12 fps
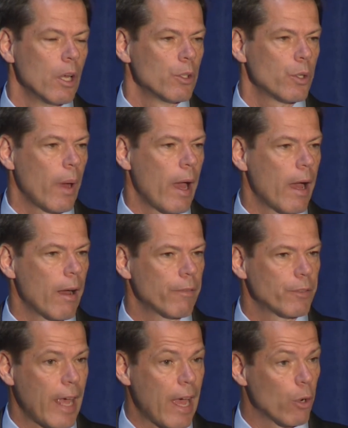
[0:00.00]
to
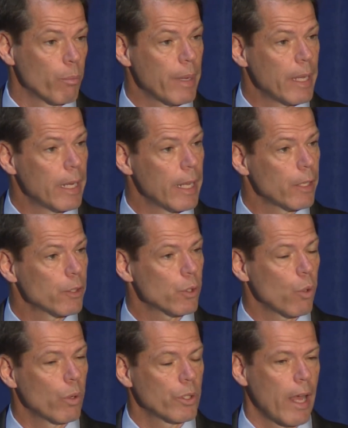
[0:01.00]
have town meetings
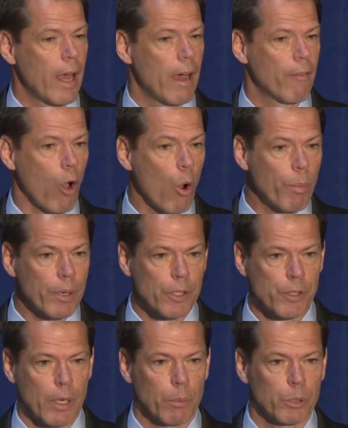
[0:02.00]
or to have open
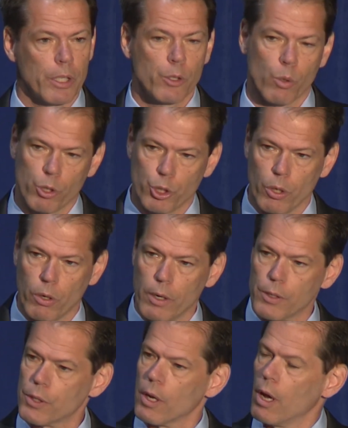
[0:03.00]
assemblies or
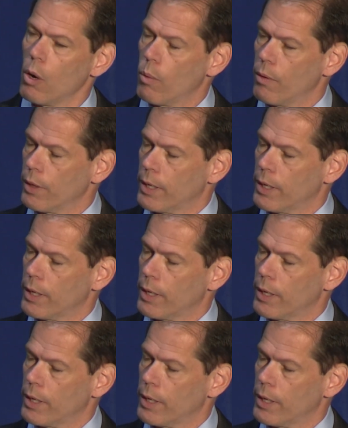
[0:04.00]
shuras where the